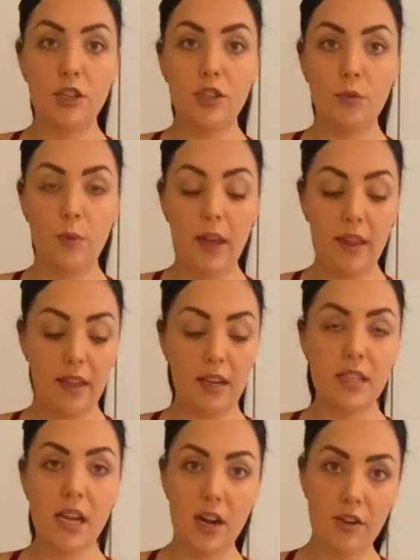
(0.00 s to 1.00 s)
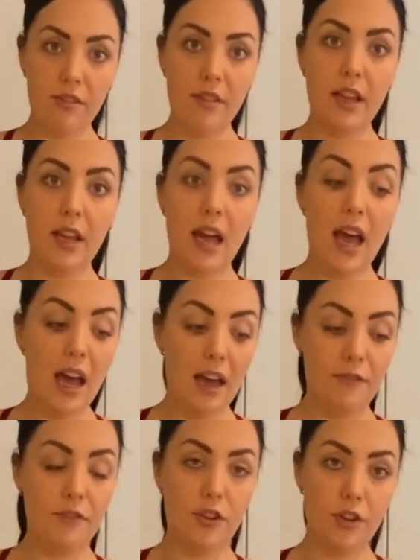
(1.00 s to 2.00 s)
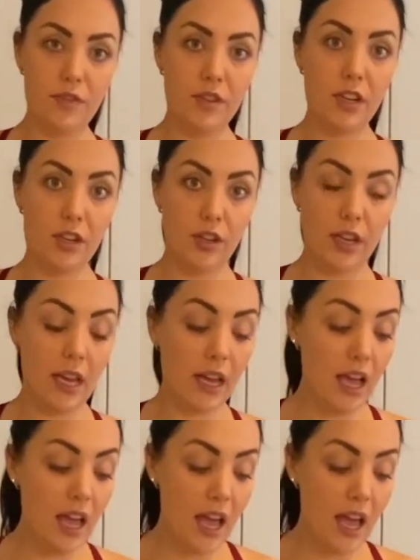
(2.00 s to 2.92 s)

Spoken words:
to weigh the entire thing after you've done cooking.